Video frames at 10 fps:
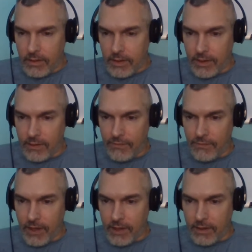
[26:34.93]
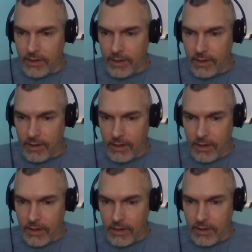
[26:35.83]
Dear friend,
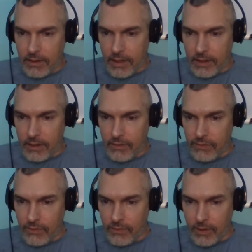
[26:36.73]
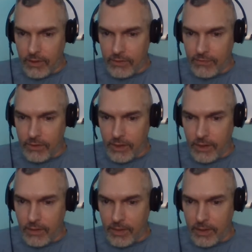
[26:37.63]
thank you so much for the
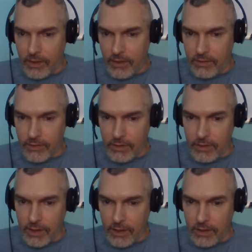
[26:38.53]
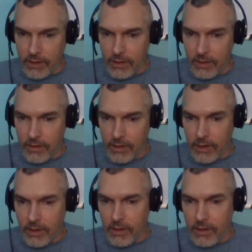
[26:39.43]
help and knowledge you are sharing.
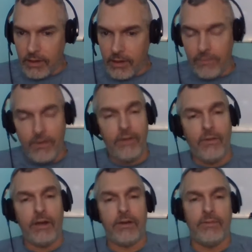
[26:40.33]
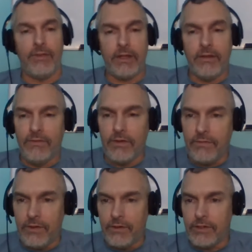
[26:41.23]
You're very welcome. Thank you for your
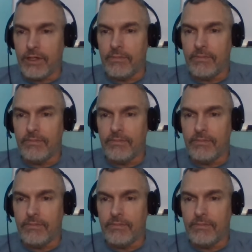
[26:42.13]
viewership.